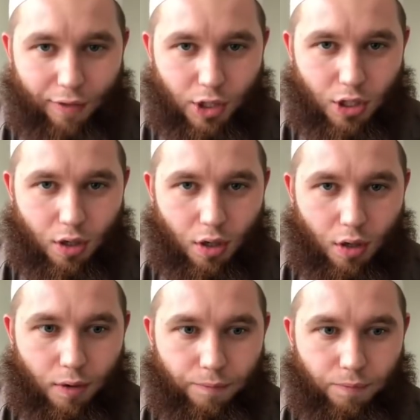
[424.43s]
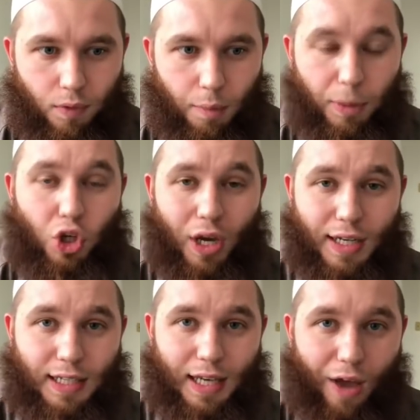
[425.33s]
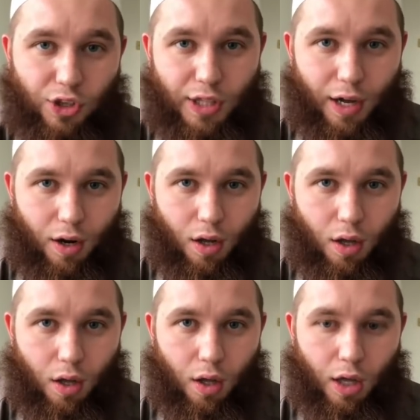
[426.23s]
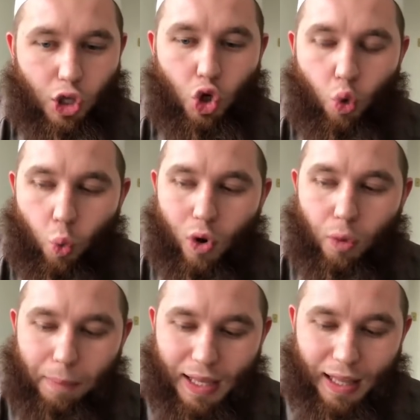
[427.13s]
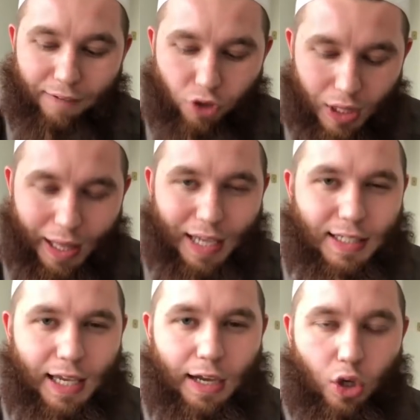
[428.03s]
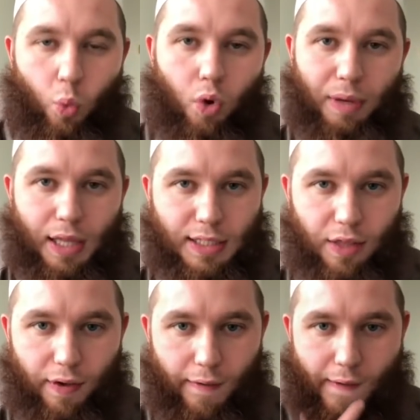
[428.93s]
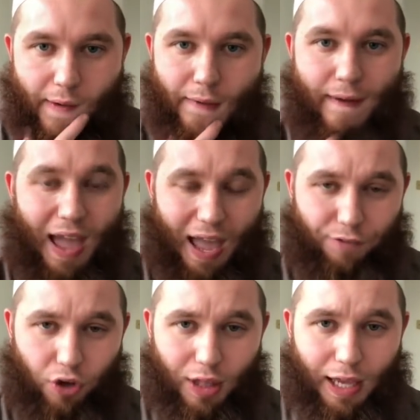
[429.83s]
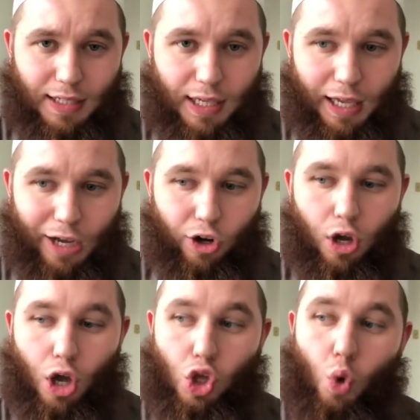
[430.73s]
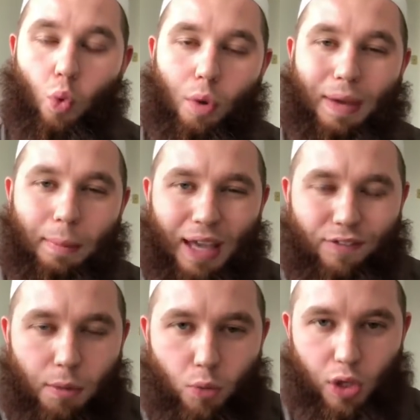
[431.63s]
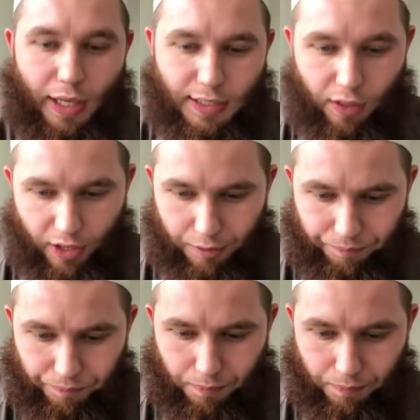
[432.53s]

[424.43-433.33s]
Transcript: knowledge? But you're going to seek knowledge there? You will be, if you're lazy here, you will be lazy there. If you're lazy here, you will be even more lazy there.